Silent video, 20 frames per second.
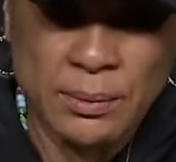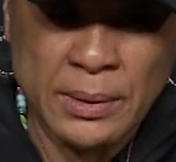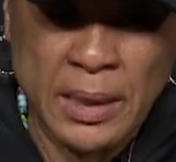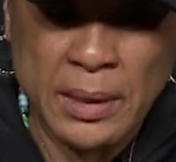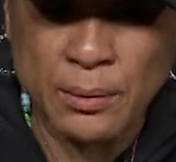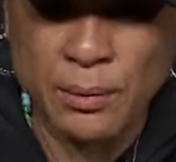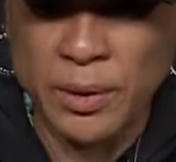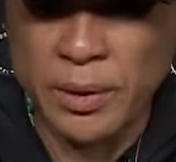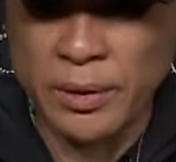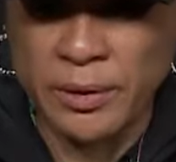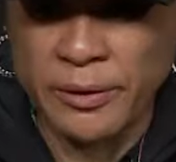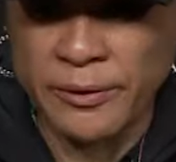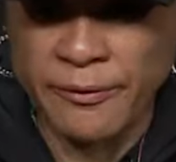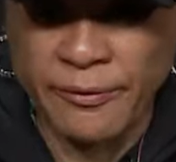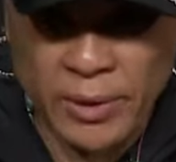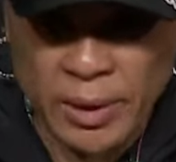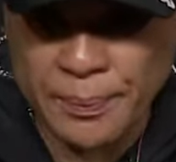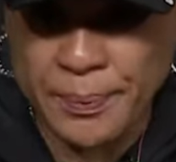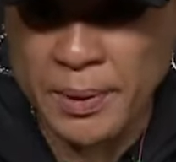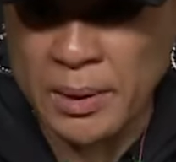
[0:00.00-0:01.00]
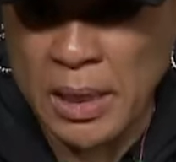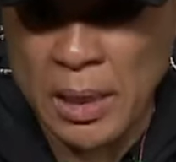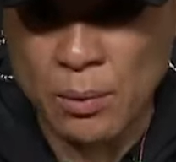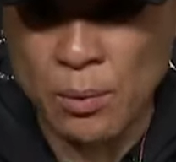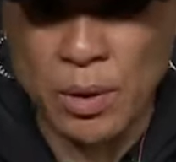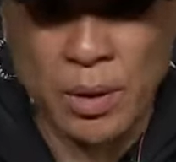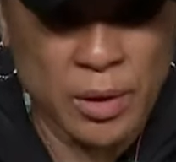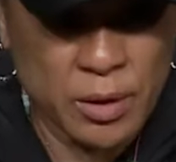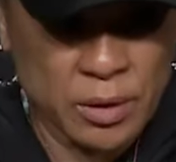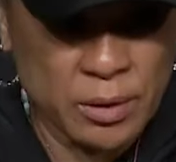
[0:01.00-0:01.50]
I want her to flip it. I
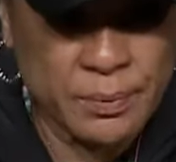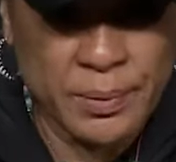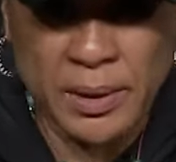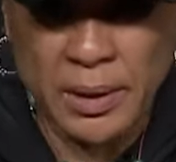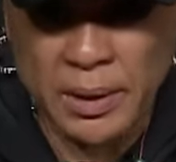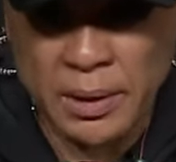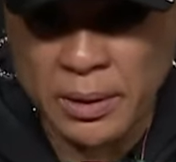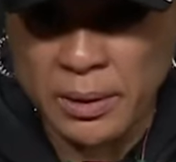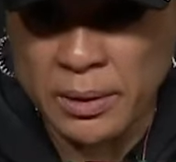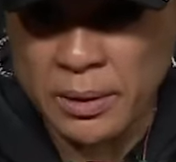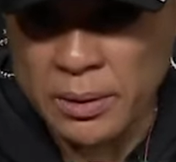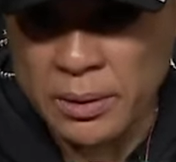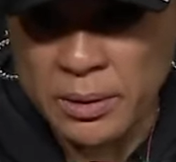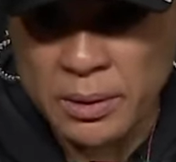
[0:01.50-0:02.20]
want her to be